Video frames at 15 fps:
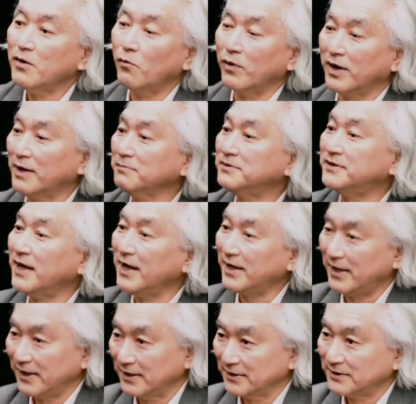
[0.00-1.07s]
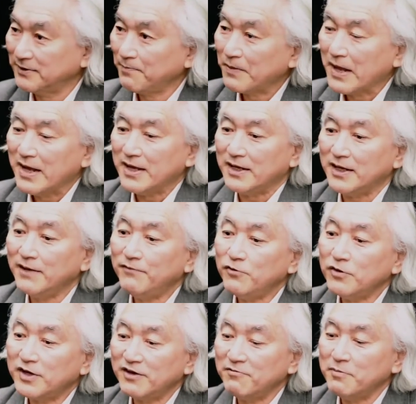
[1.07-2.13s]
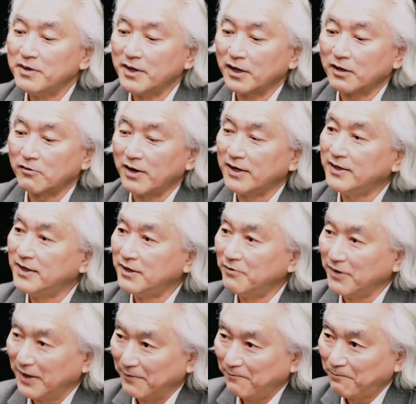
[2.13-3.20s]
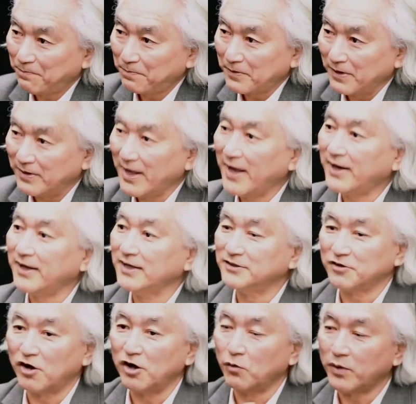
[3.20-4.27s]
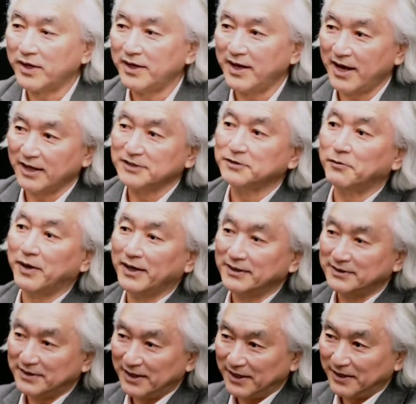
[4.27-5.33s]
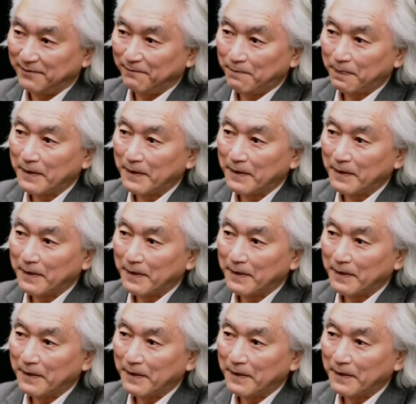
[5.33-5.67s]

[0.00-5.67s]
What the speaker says: What I'm saying is, if you give me a criterion, that is, are we X, Y, Z,